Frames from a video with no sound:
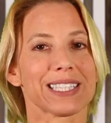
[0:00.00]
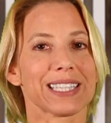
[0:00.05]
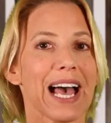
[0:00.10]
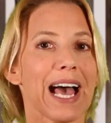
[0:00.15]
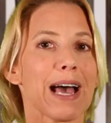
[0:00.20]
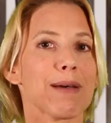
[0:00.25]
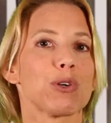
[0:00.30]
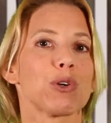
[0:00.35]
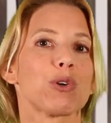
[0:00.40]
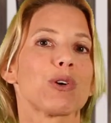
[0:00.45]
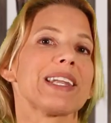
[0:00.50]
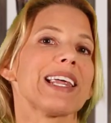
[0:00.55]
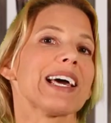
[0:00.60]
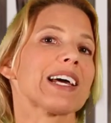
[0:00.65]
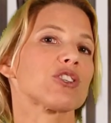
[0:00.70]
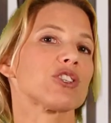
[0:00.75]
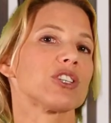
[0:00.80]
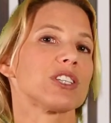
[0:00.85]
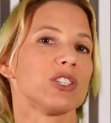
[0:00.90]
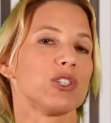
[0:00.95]
lab, you can
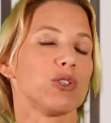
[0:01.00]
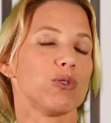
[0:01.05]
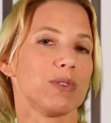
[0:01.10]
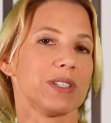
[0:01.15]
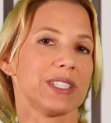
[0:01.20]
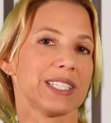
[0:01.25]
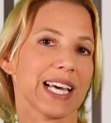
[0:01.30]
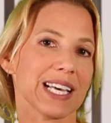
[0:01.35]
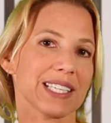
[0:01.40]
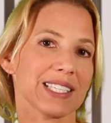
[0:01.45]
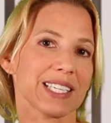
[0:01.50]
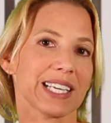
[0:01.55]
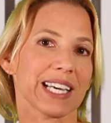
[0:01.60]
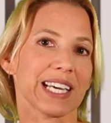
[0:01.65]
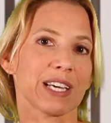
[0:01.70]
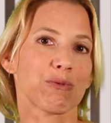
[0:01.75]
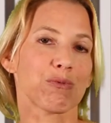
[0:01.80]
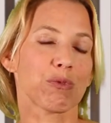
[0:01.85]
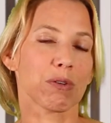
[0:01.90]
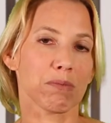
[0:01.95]
actually do testing
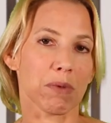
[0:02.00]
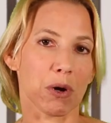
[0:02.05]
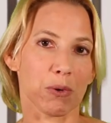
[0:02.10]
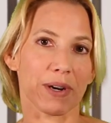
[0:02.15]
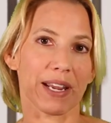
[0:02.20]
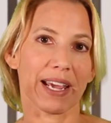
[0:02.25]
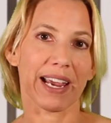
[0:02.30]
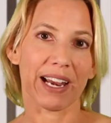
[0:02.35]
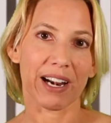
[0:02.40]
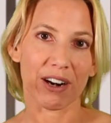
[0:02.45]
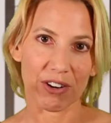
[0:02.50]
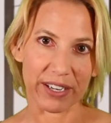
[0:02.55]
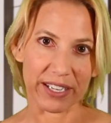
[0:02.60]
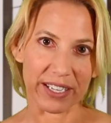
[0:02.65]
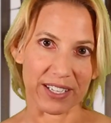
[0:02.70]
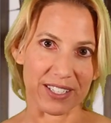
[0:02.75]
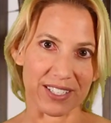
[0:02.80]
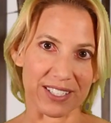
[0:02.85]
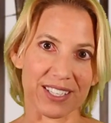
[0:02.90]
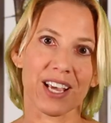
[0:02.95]
in remote
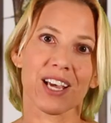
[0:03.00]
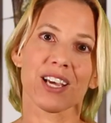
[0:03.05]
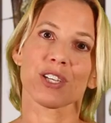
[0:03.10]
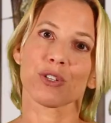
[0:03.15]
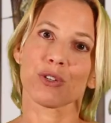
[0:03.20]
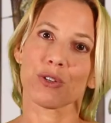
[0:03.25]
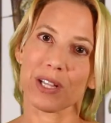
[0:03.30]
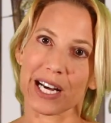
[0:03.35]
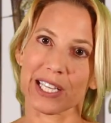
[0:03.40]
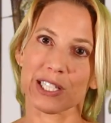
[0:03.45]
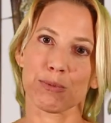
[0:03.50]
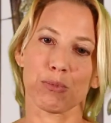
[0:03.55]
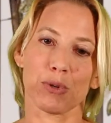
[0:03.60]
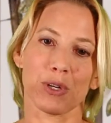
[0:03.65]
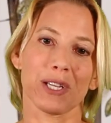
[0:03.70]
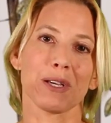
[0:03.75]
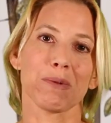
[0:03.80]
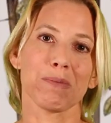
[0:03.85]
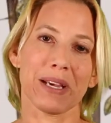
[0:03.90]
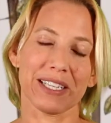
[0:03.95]
areas. So that's
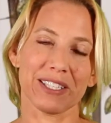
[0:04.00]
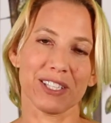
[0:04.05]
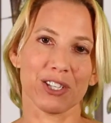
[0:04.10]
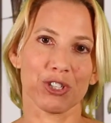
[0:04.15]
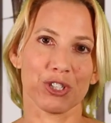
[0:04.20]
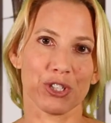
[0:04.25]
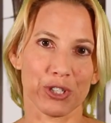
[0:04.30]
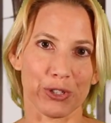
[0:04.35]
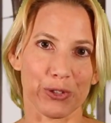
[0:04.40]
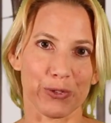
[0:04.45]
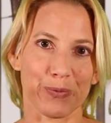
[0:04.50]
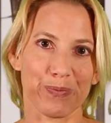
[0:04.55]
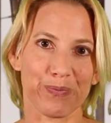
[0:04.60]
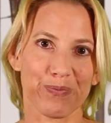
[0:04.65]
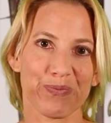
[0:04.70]
pretty amazing too.